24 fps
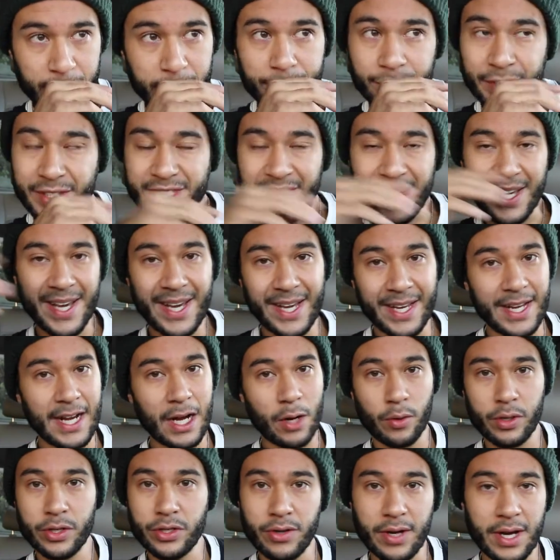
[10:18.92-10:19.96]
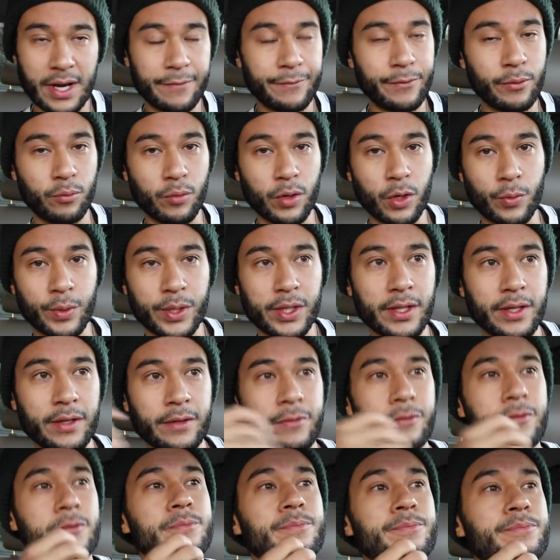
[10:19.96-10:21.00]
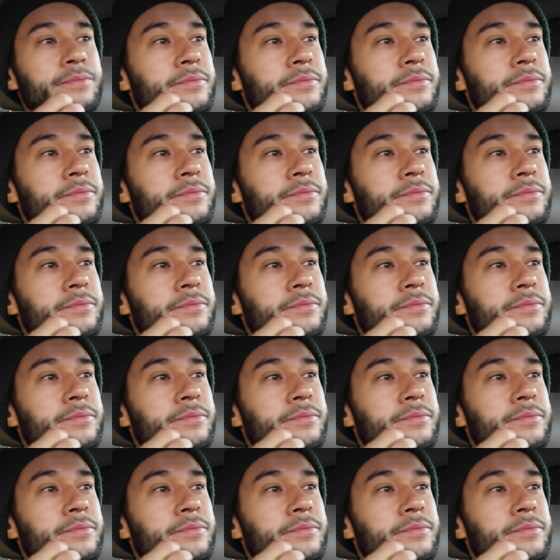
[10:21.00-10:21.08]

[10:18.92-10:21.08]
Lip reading: It's an 8-hour drive from where we live.